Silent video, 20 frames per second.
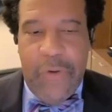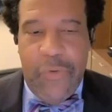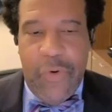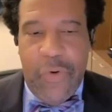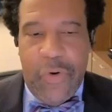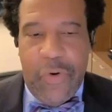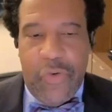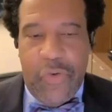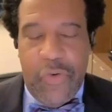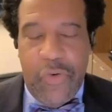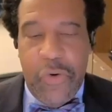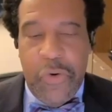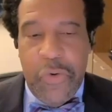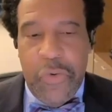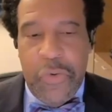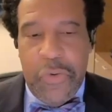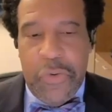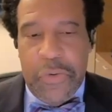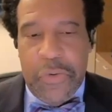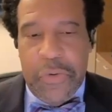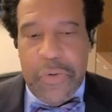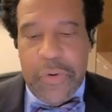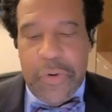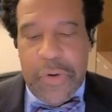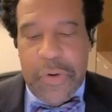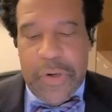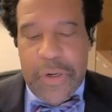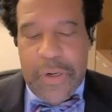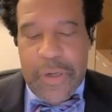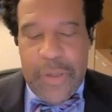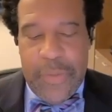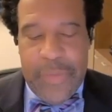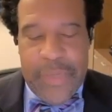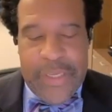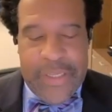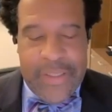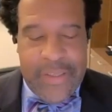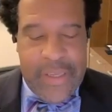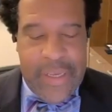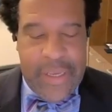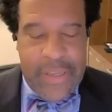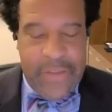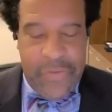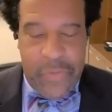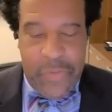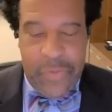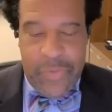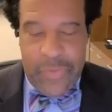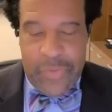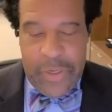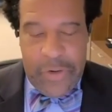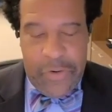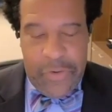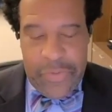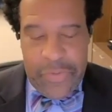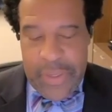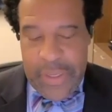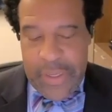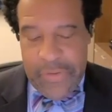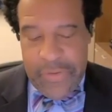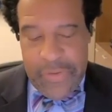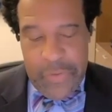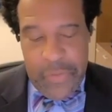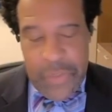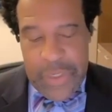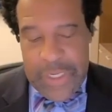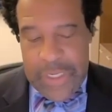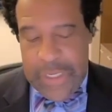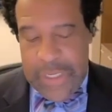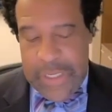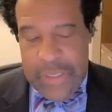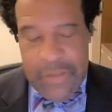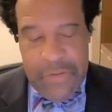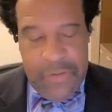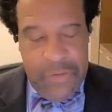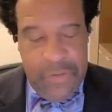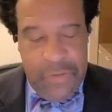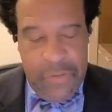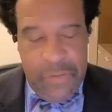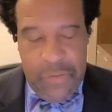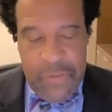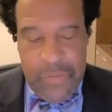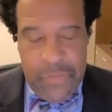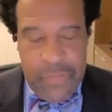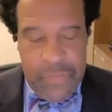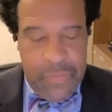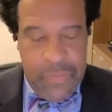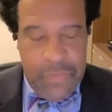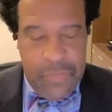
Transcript: I recruit, I mean, yes, we, there are things that we need to